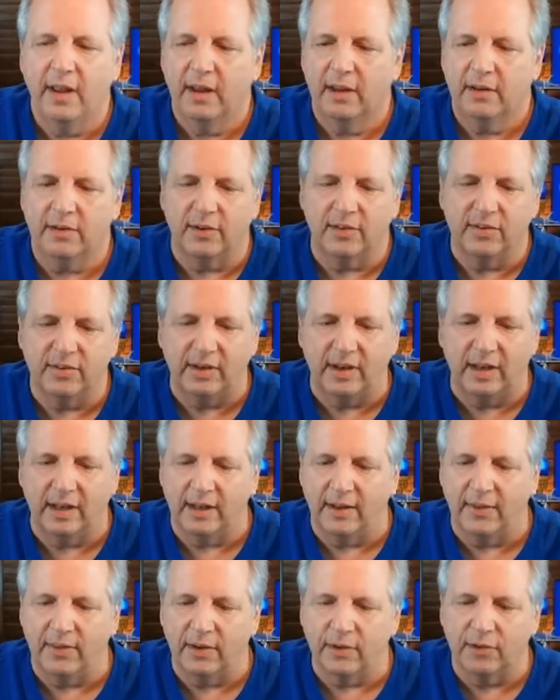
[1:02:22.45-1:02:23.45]
To see it
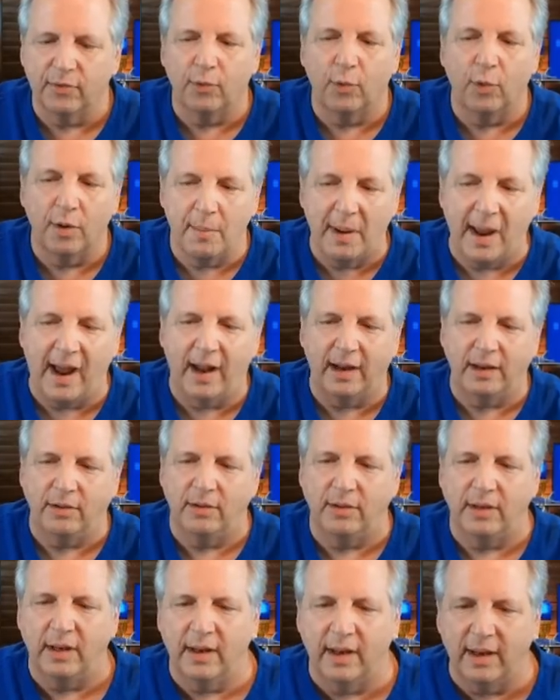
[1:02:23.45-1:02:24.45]
in this format, you
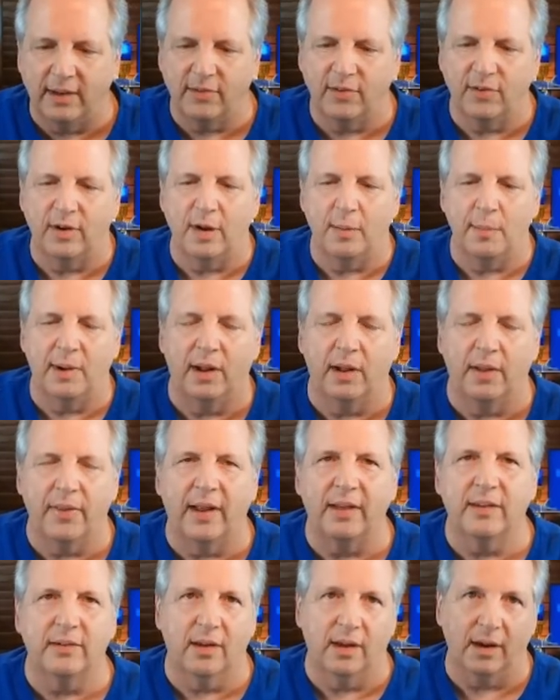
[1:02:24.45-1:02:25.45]
need HTML.
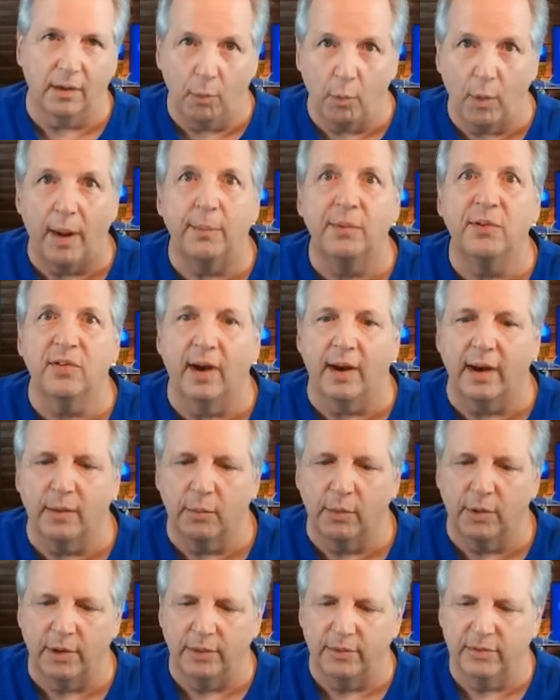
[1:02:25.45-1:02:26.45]
That's like a website
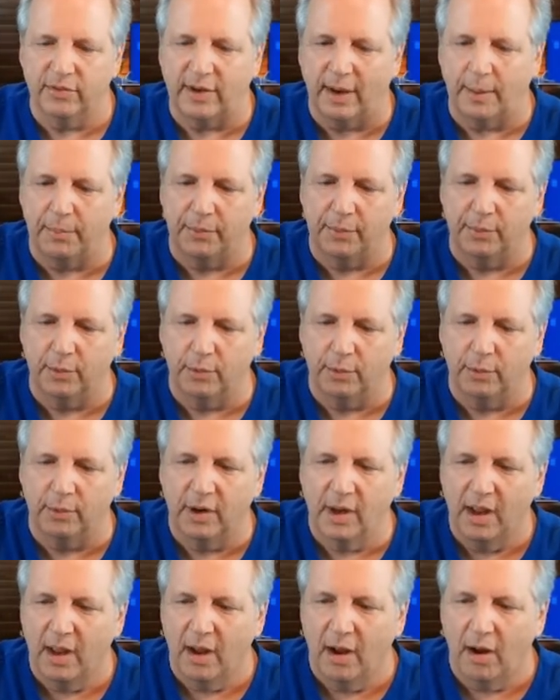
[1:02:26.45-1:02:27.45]
where you step through
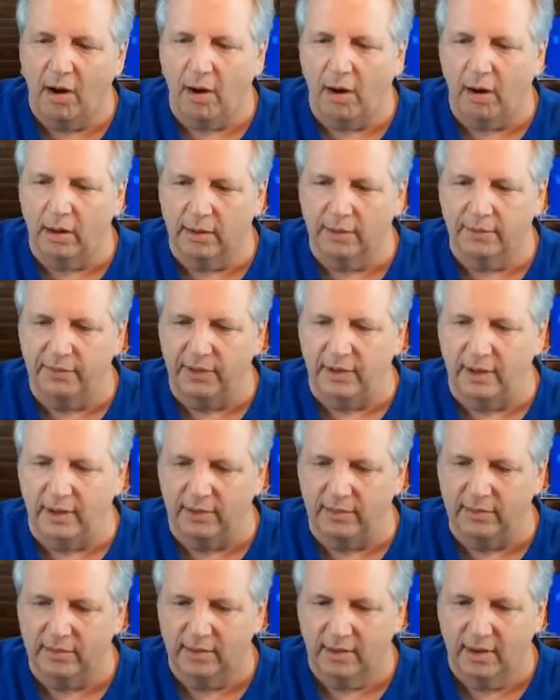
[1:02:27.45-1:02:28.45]
all of
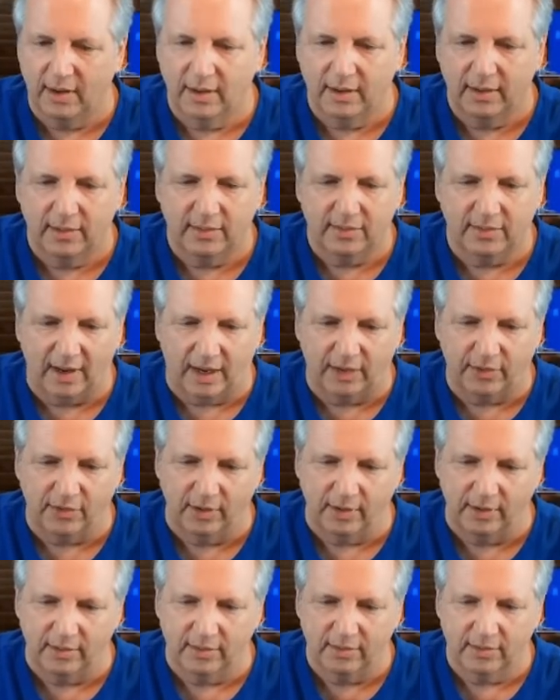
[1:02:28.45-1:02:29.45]
these
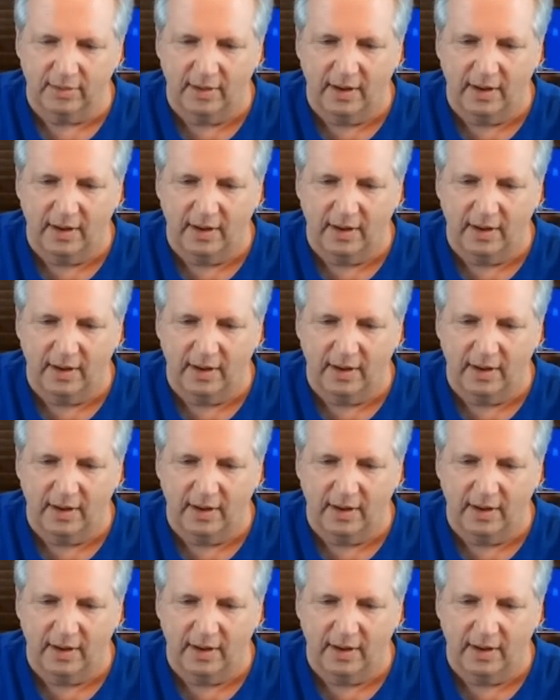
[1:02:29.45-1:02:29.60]
sections.